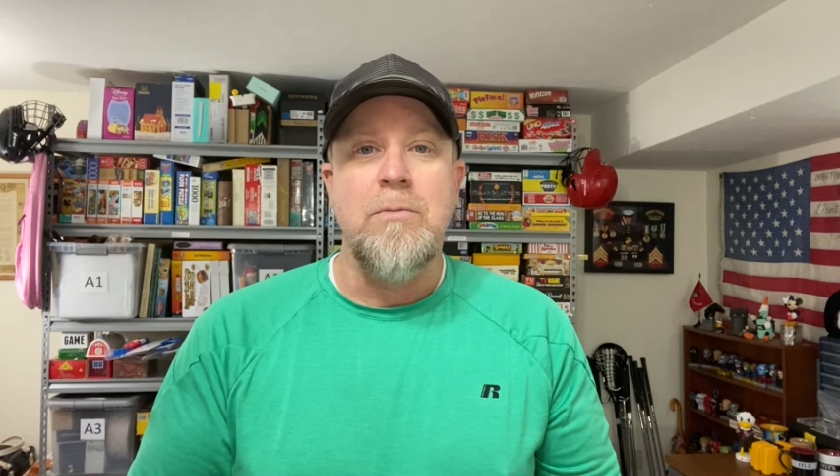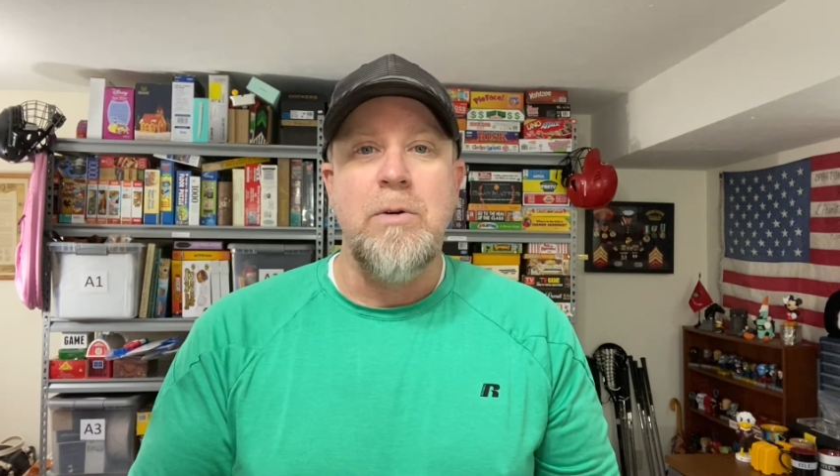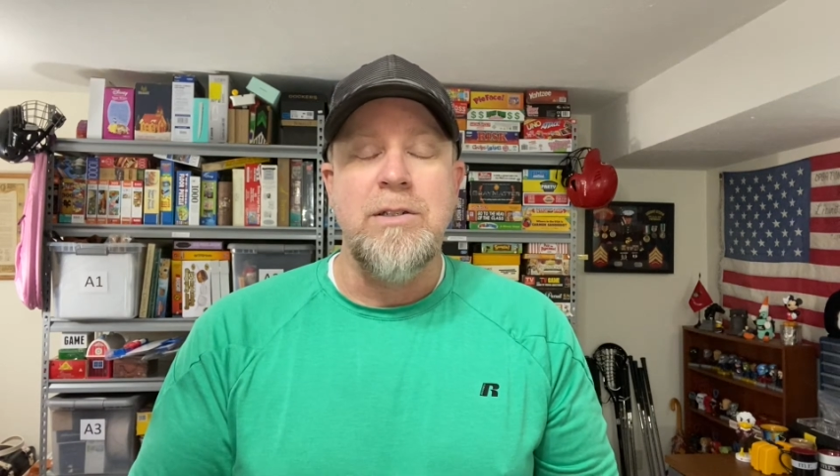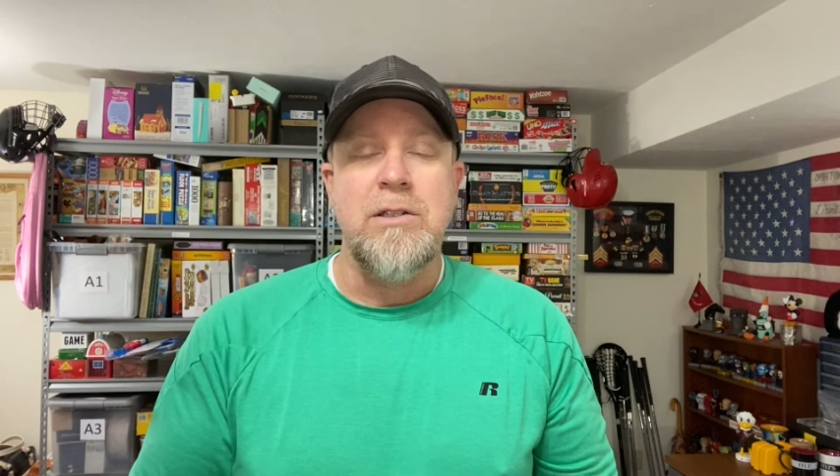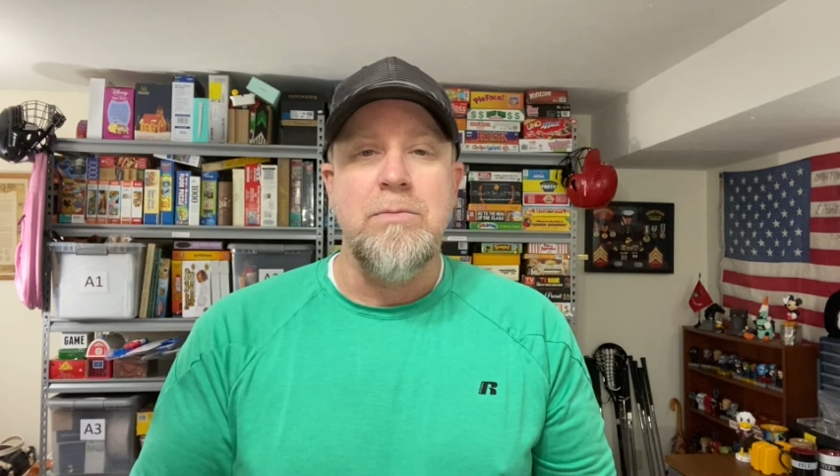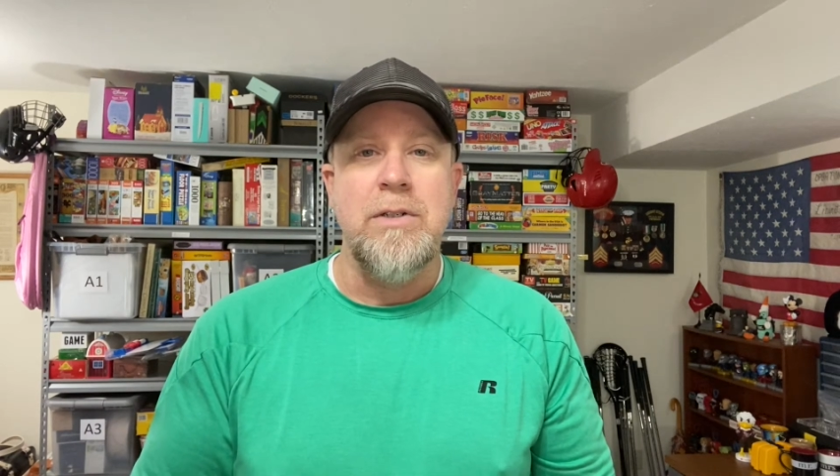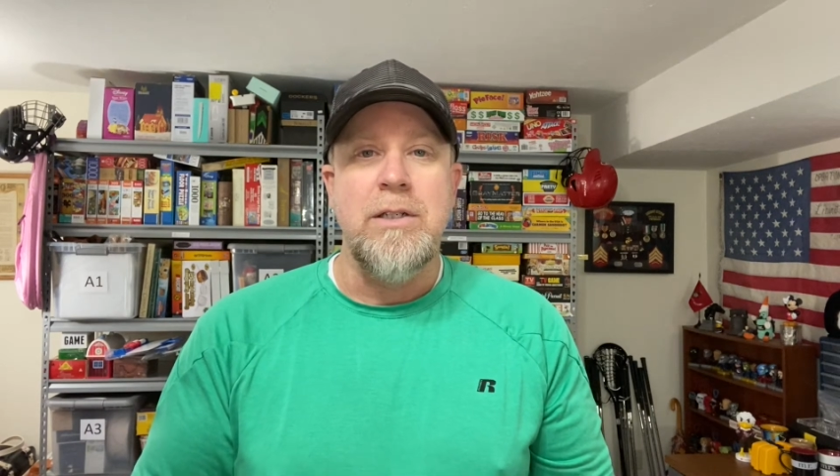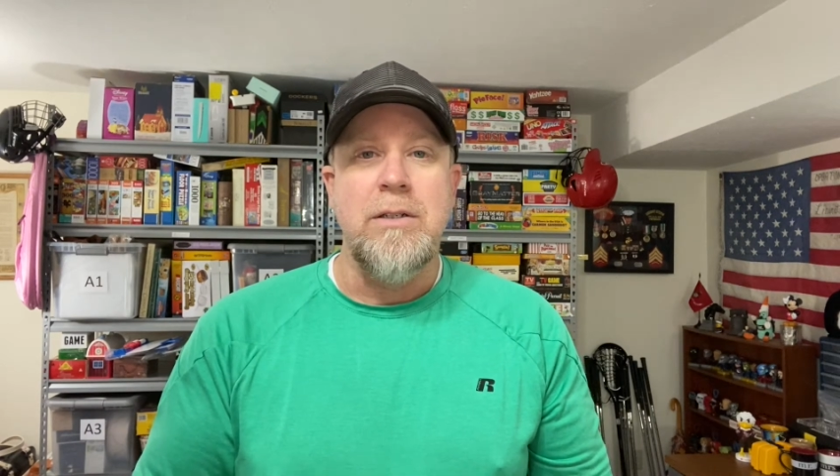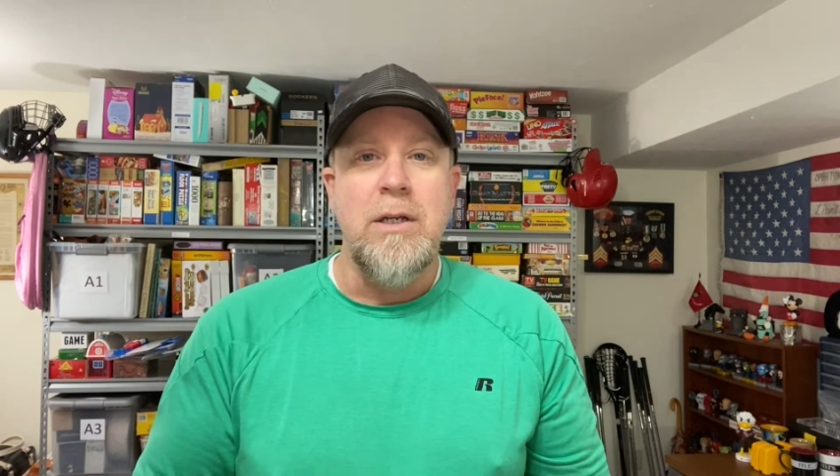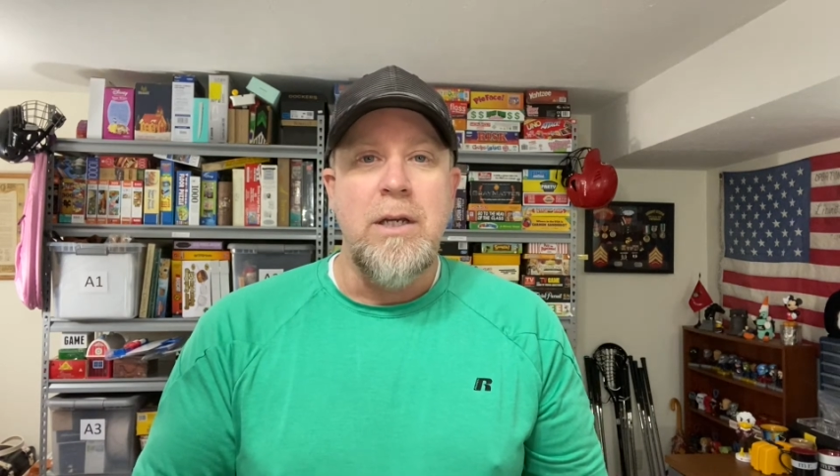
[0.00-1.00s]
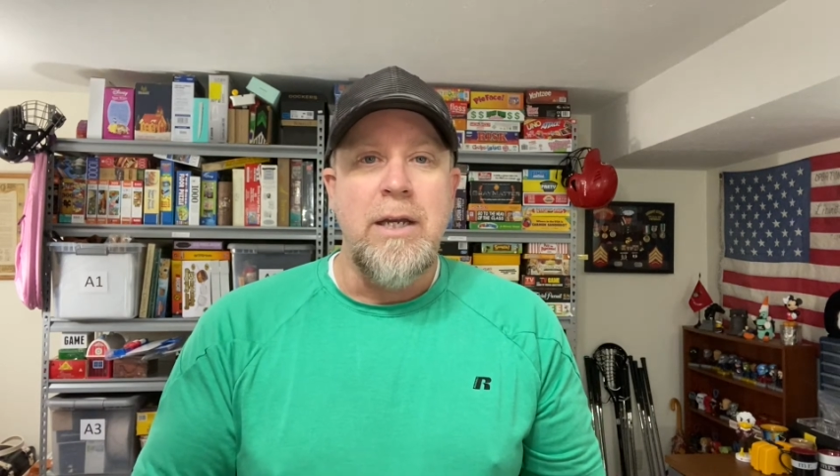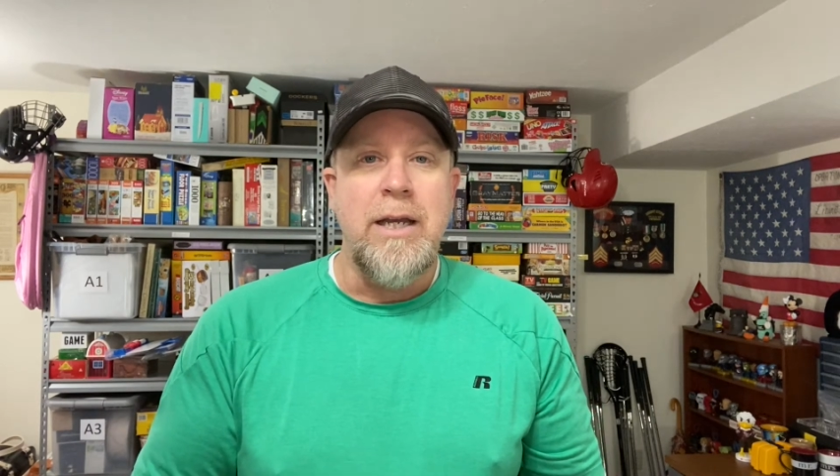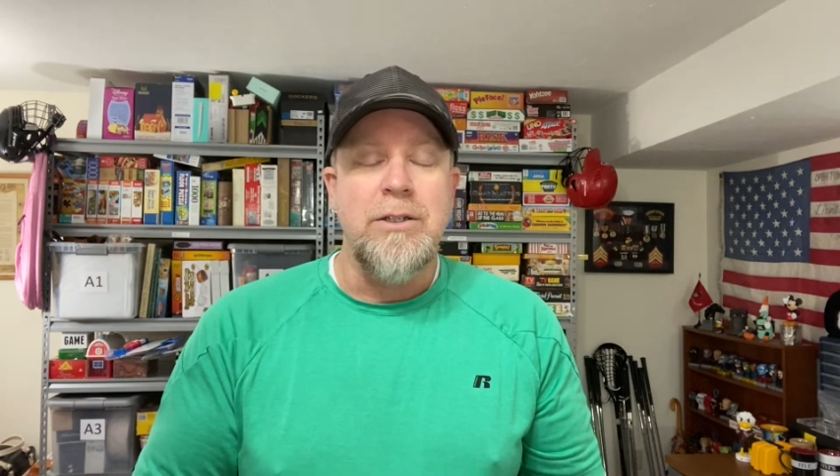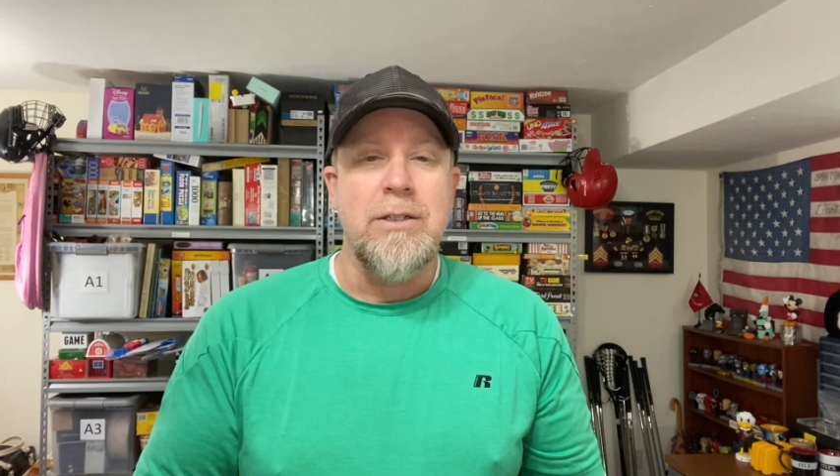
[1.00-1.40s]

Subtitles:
wisdom and